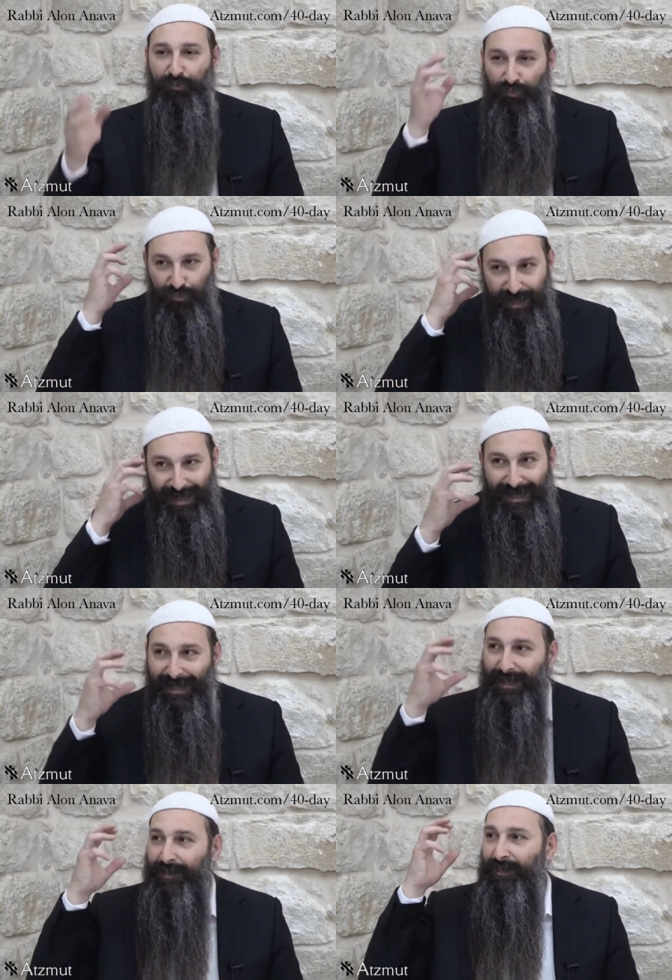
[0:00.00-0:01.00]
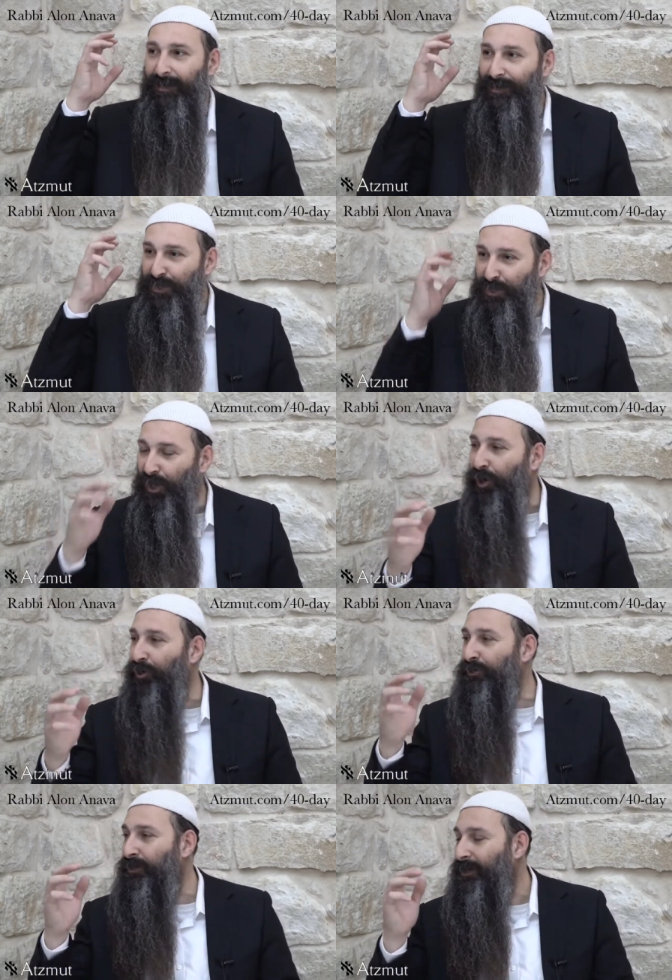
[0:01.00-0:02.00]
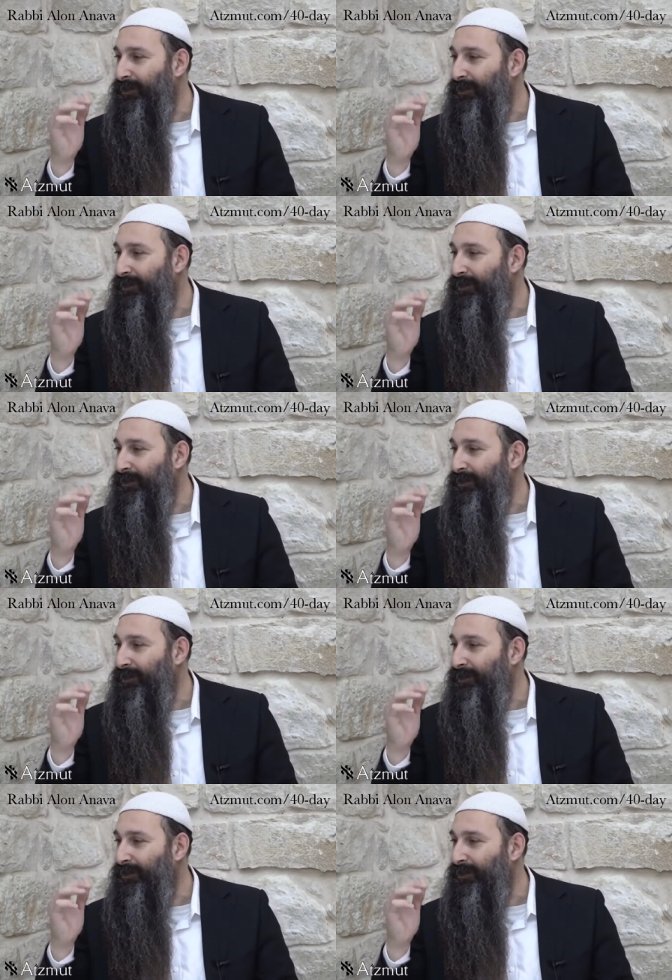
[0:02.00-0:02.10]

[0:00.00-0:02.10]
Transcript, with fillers: to really start